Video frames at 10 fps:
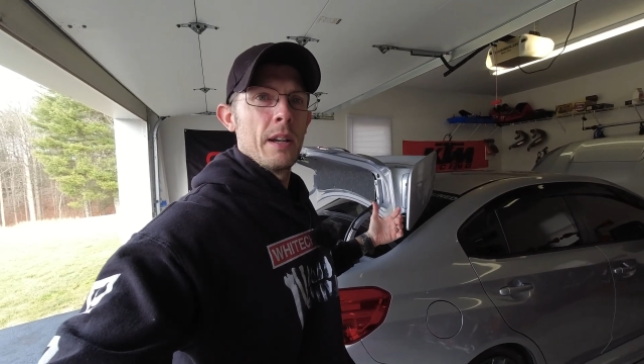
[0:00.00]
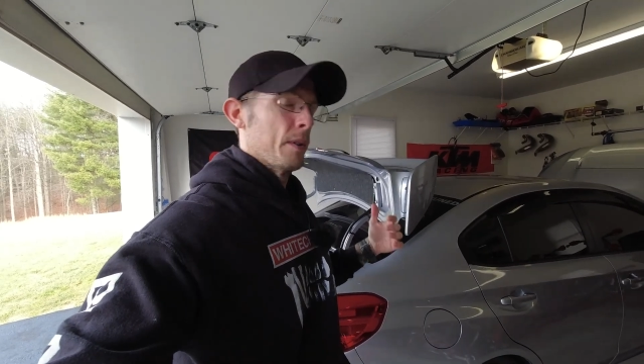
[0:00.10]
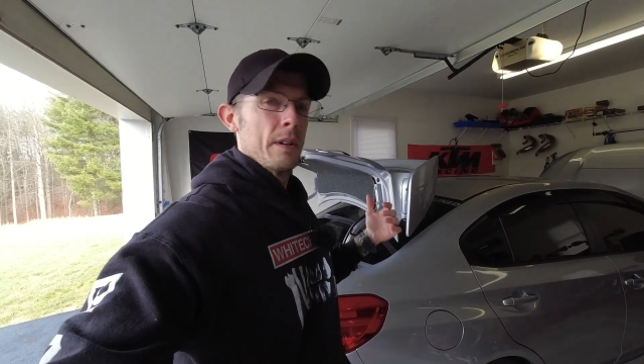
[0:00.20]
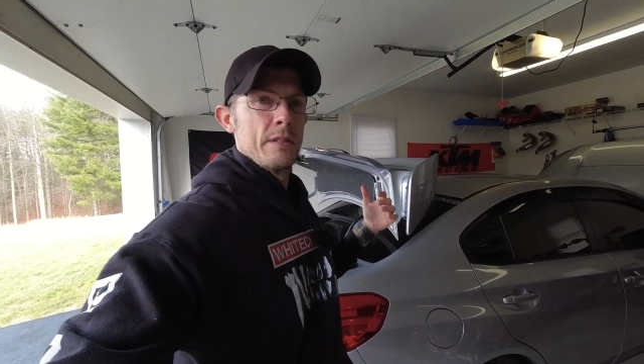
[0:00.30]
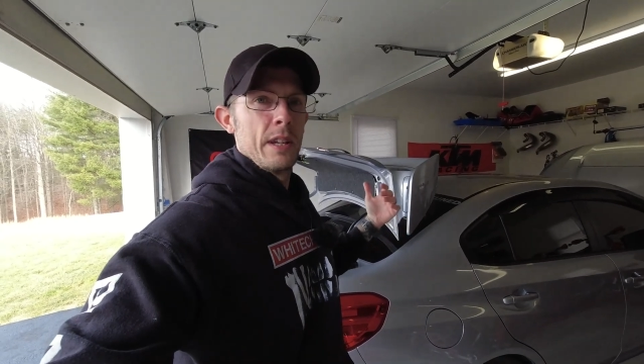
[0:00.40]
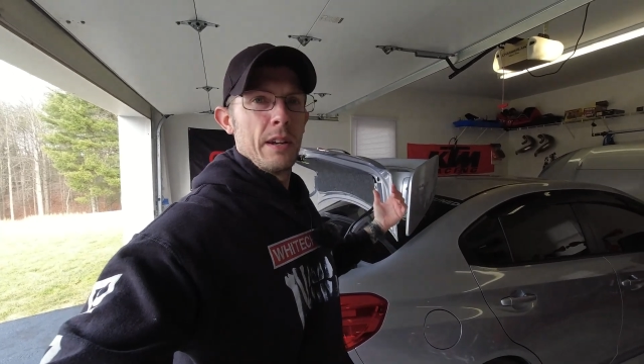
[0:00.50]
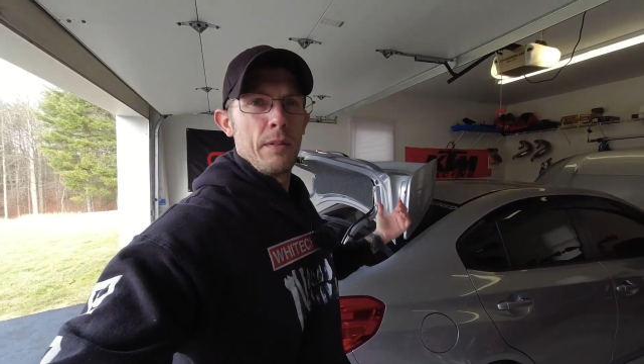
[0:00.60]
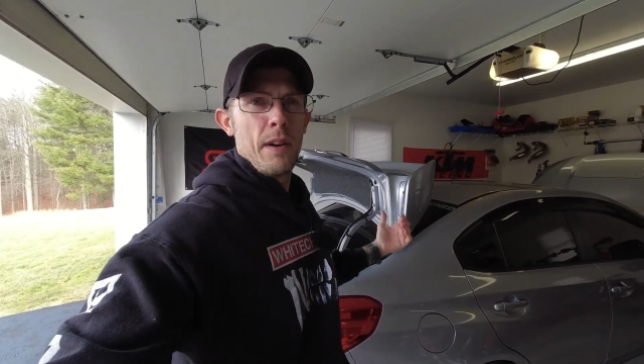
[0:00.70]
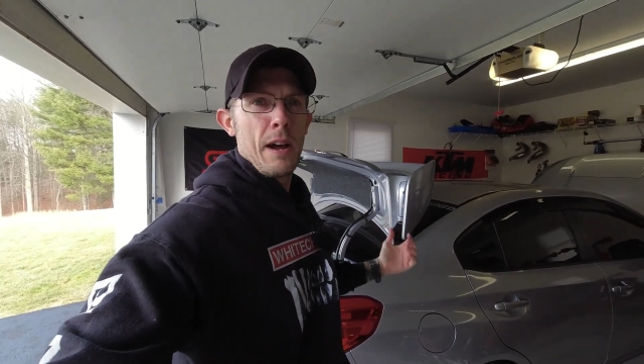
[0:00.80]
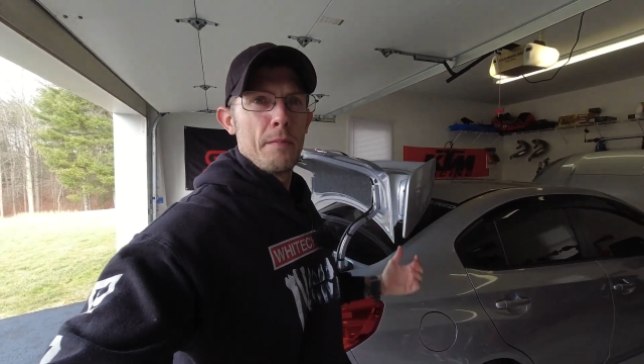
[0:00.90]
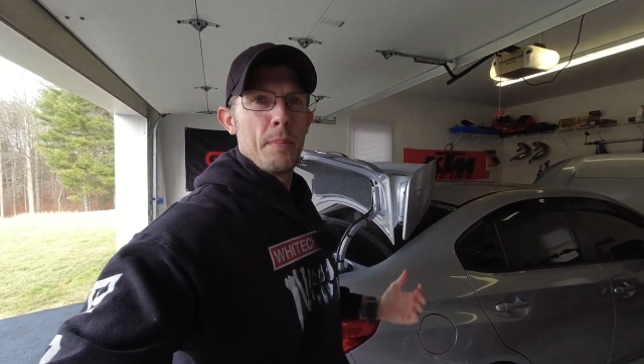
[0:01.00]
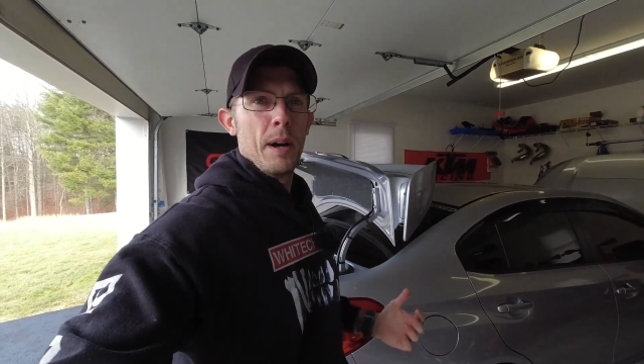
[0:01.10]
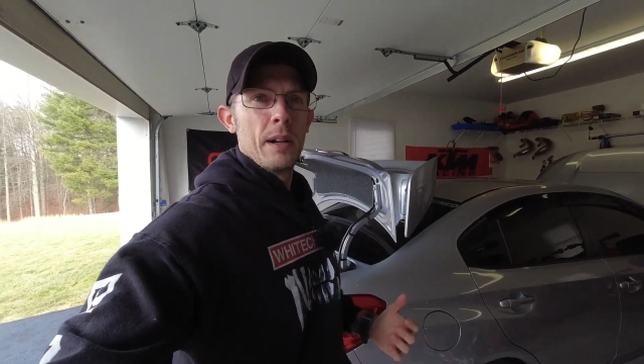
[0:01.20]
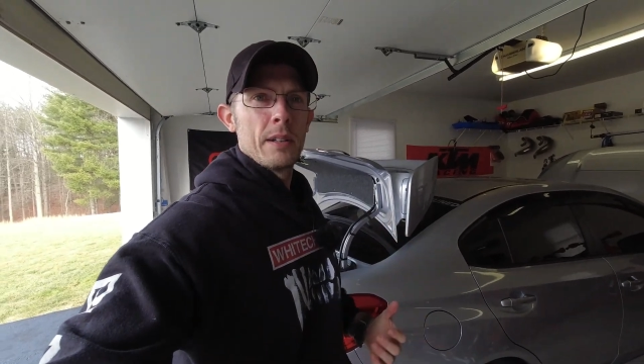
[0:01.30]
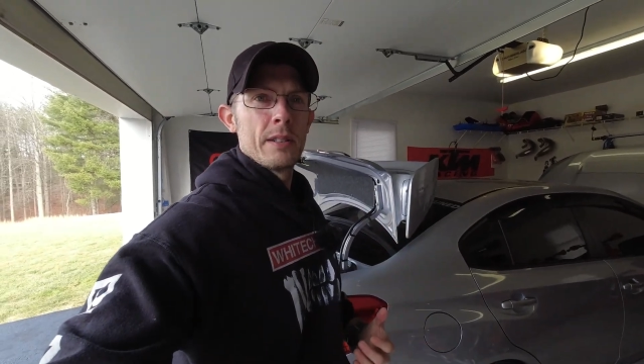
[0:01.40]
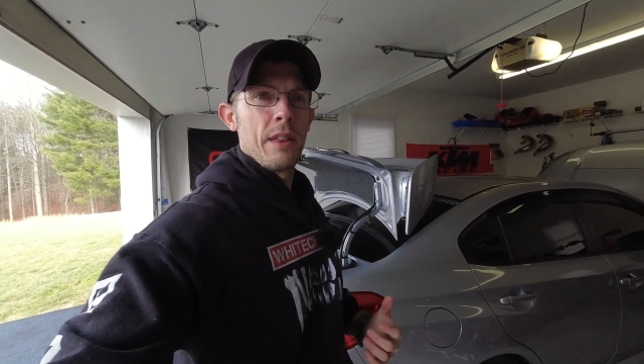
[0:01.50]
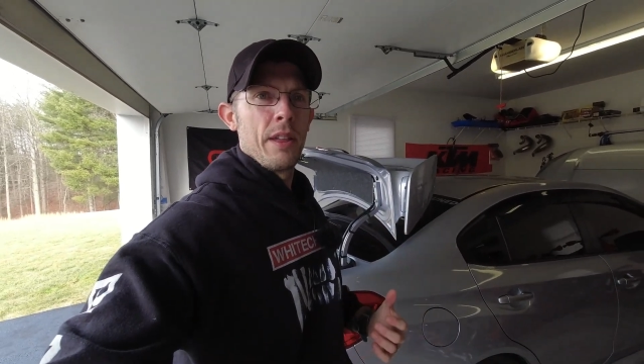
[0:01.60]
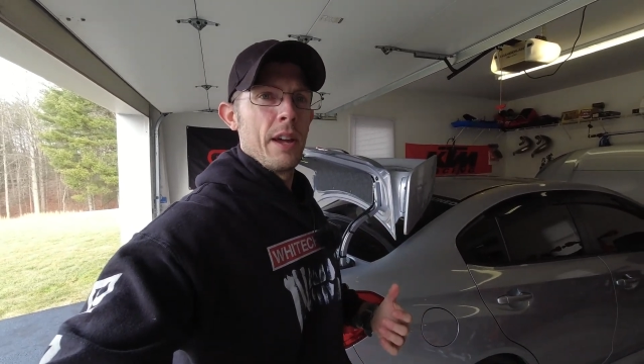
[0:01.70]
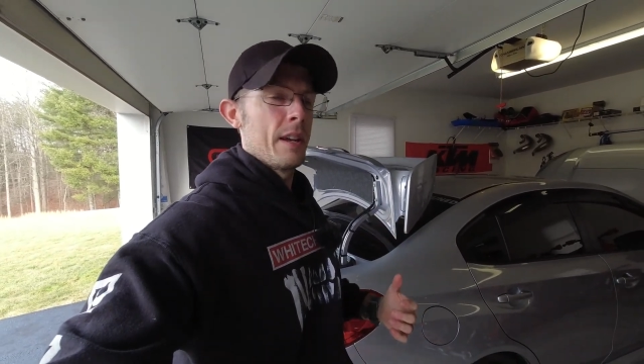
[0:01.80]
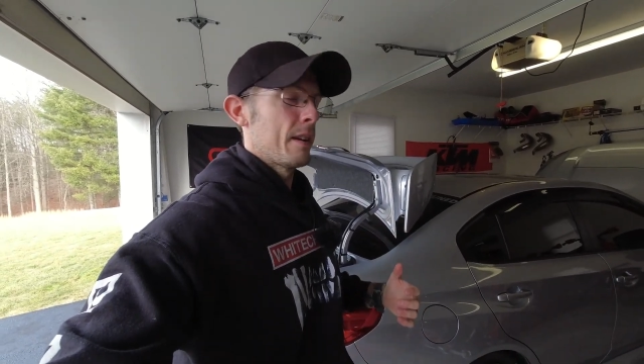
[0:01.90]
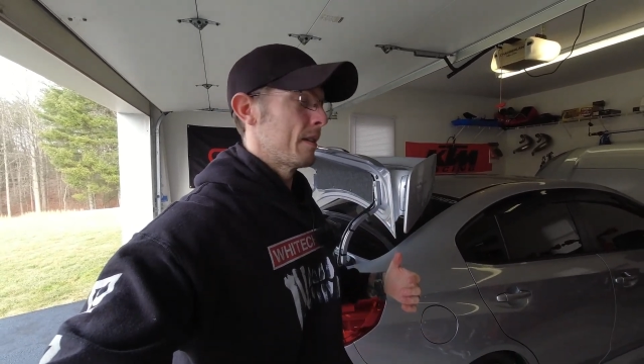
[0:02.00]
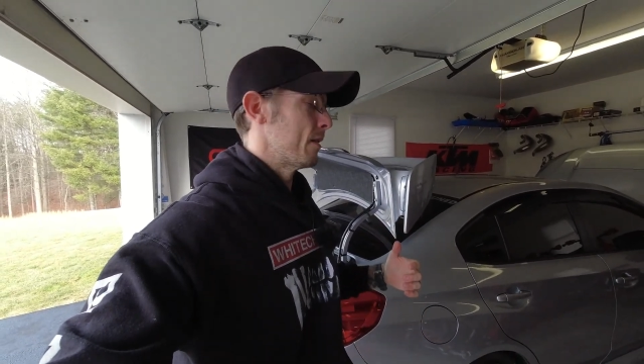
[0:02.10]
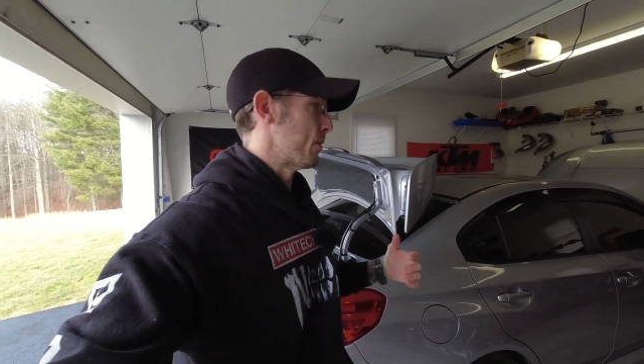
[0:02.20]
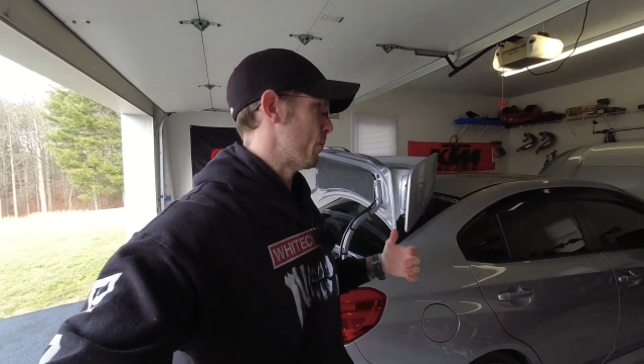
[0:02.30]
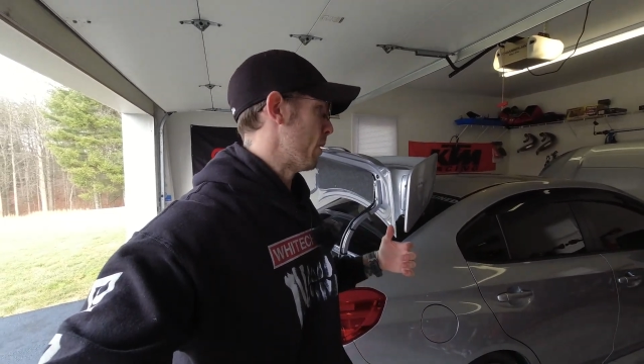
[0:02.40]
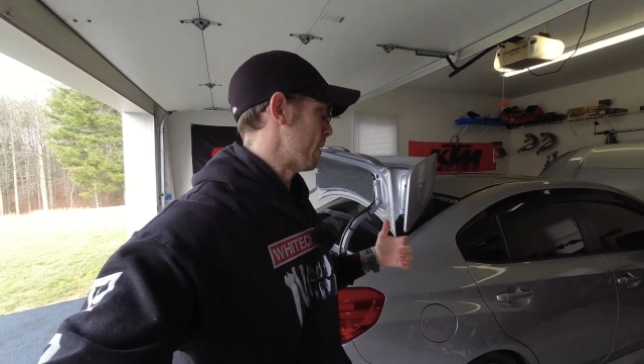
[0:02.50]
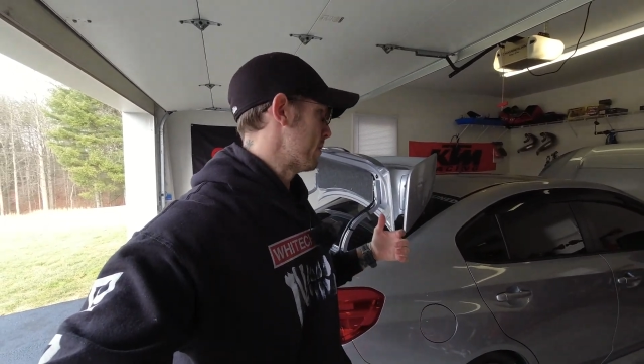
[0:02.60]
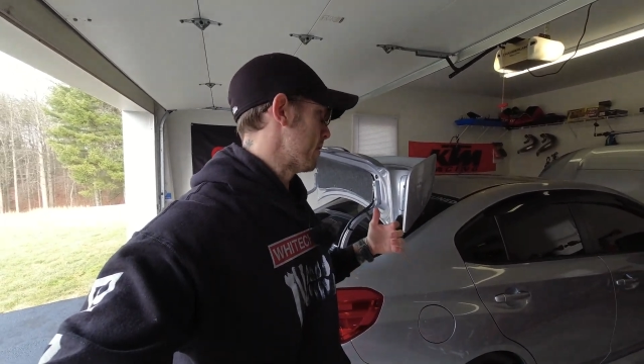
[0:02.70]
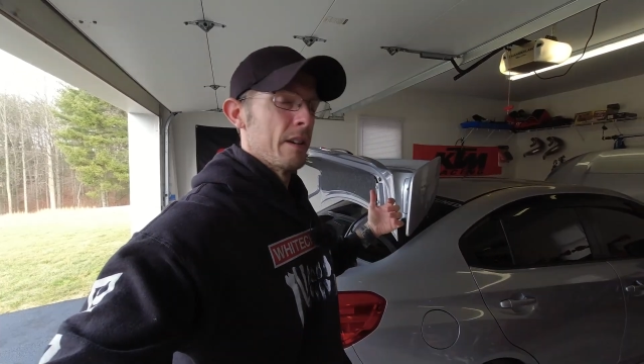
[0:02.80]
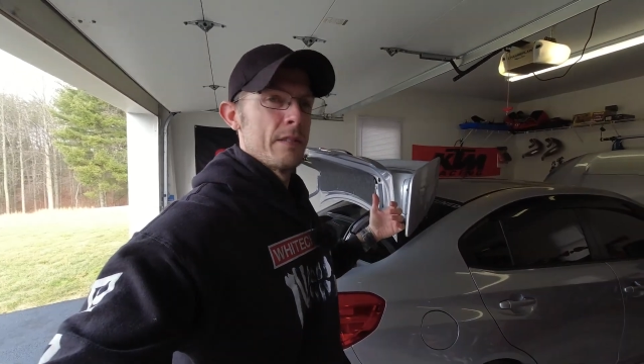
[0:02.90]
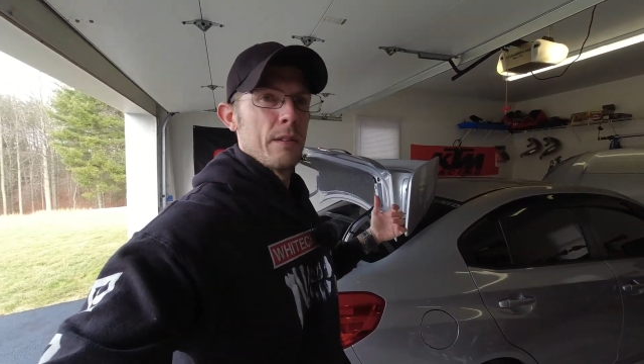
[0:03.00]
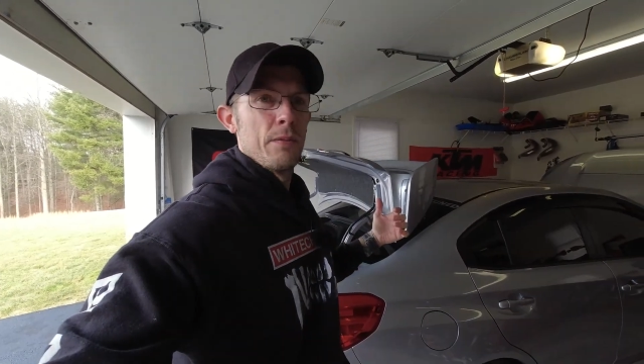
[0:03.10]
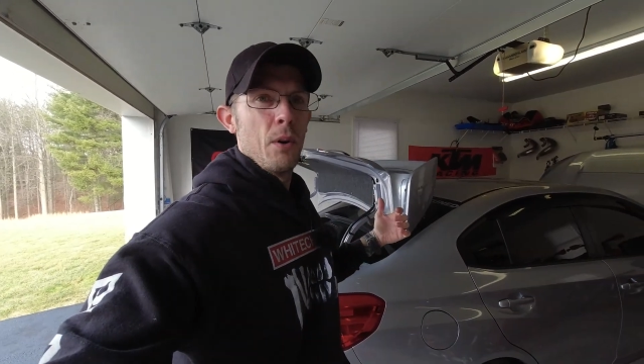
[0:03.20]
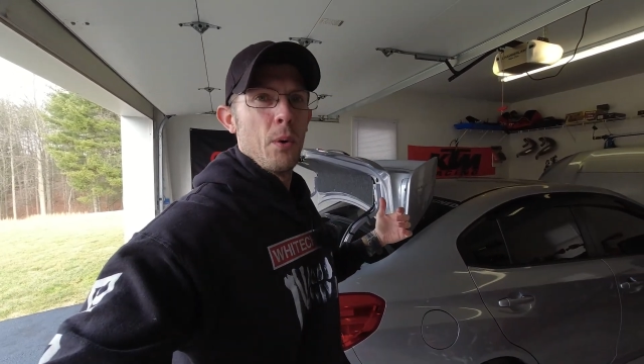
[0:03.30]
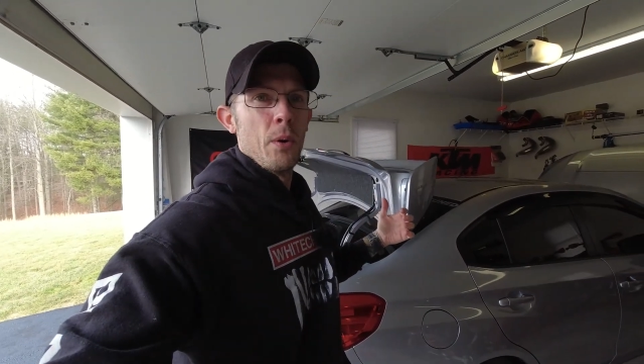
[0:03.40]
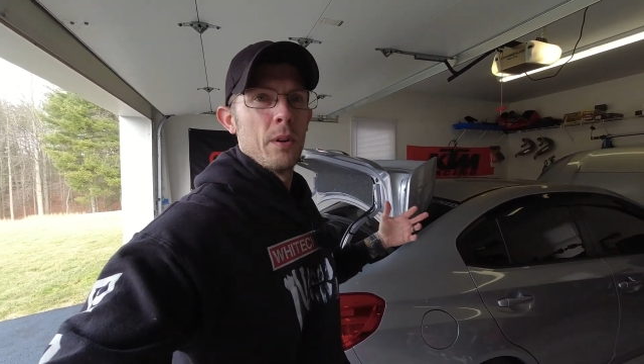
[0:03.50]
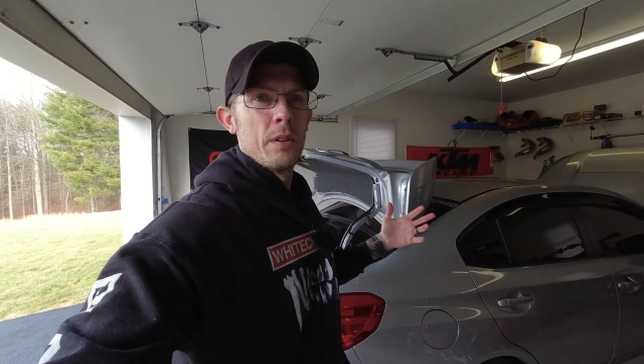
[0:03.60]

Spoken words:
The 75 bucks, I think, is what it's listed for.